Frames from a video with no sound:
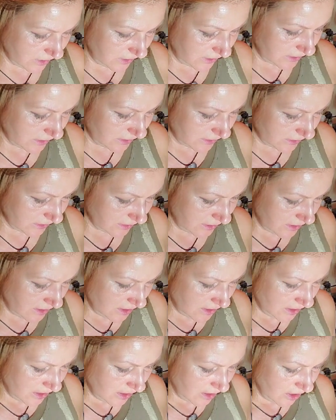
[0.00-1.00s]
It's a
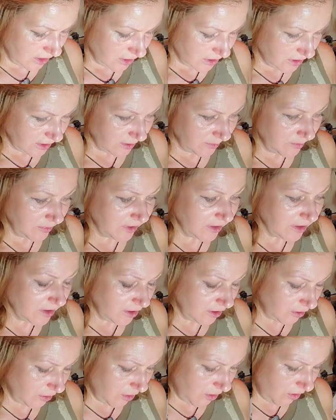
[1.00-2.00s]
Camille
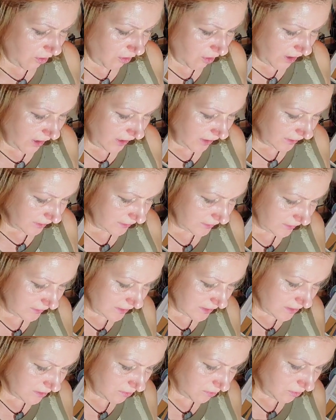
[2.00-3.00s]
Corot, and
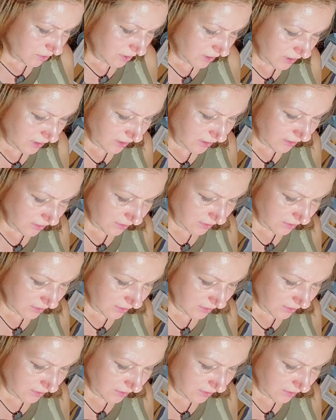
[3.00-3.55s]
this work